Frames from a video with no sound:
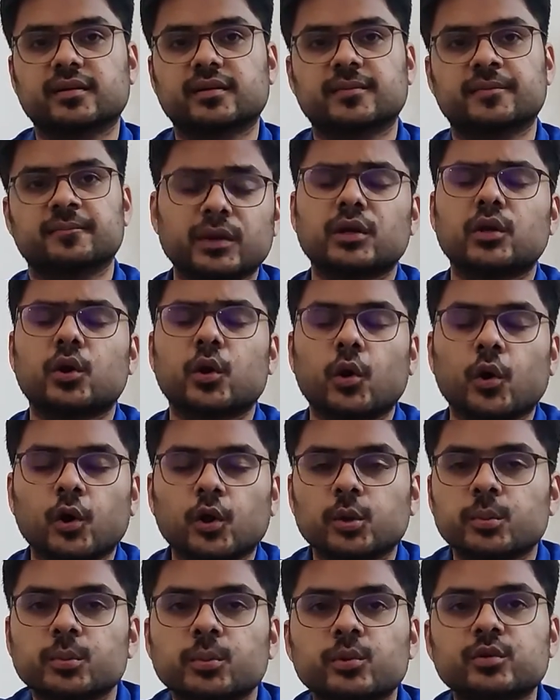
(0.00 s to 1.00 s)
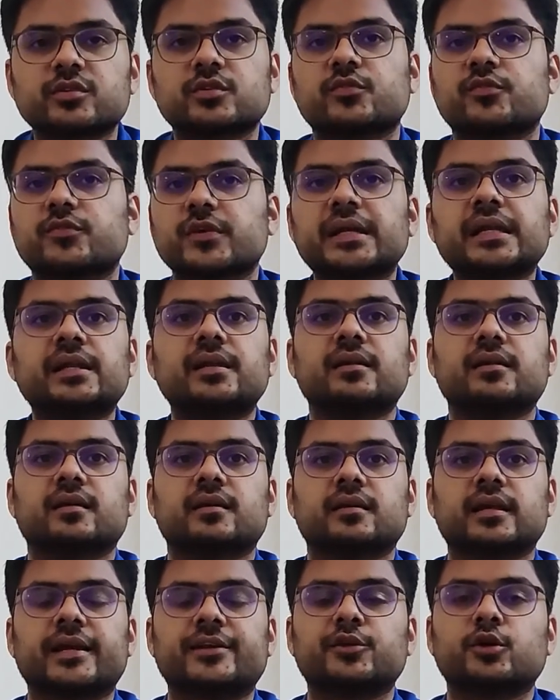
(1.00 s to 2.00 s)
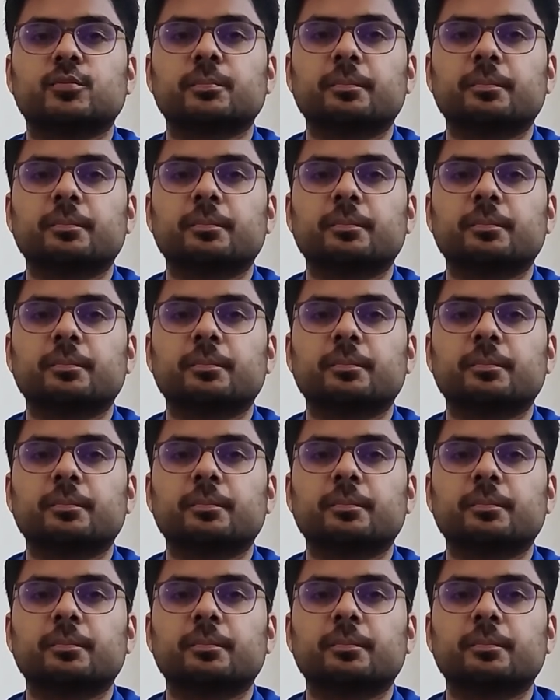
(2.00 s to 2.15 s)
It will almost feel that you're